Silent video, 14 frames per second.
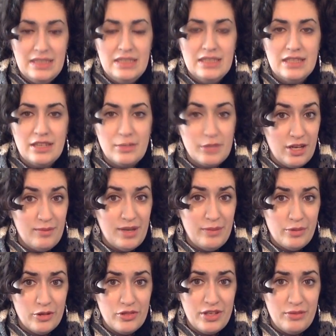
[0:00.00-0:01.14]
that'll be on my
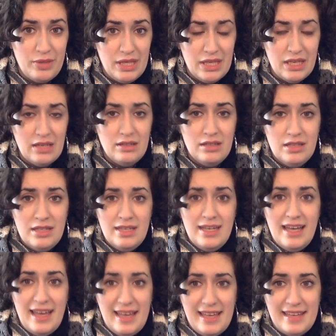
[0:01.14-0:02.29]
birthday weekend,
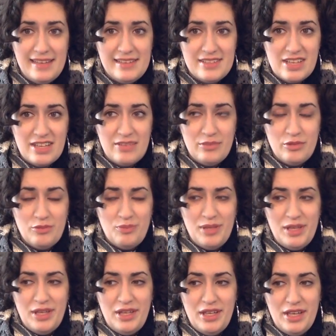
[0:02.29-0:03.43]
and I will
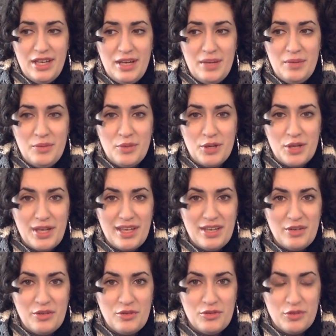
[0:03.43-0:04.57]
be um, working
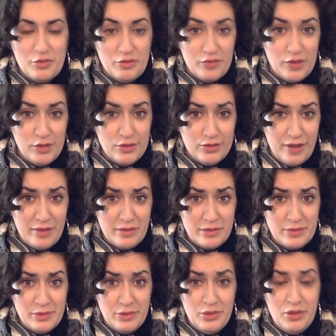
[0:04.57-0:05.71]
in the Groovy Hues Fibers
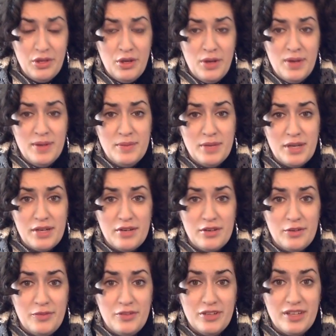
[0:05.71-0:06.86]
booth, but
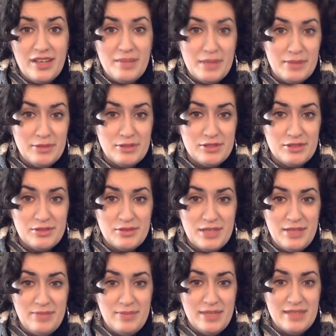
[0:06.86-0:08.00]
hopefully I'm able to
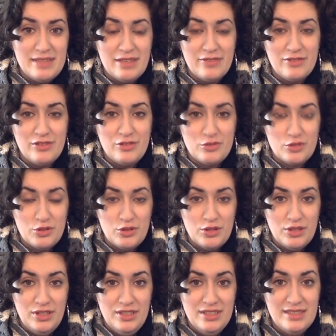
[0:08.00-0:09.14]
keep my self-control
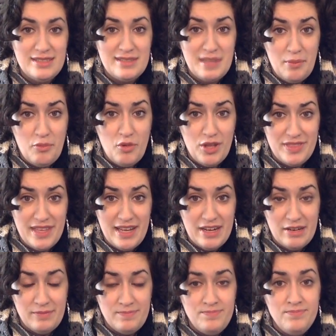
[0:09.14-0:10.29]
somewhat
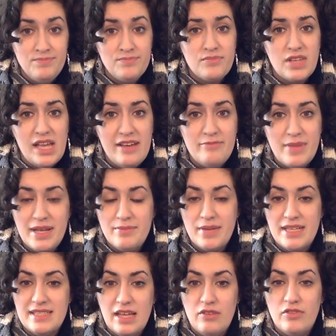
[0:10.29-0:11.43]
there. I have made
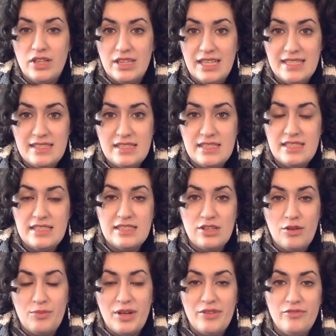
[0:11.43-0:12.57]
myself a list. It's
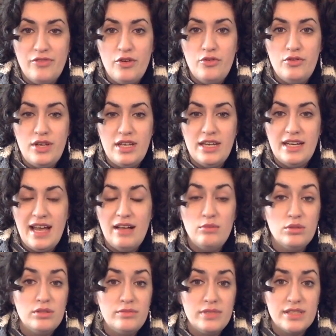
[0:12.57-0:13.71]
on my phone in an
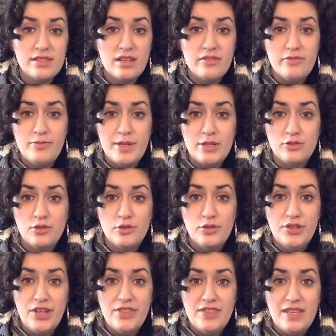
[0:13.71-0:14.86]
album because I've been told
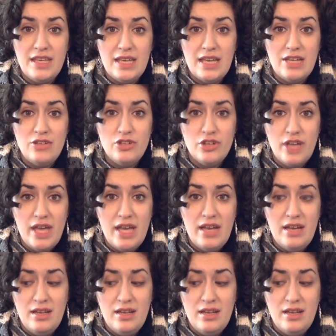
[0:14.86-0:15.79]
that the internet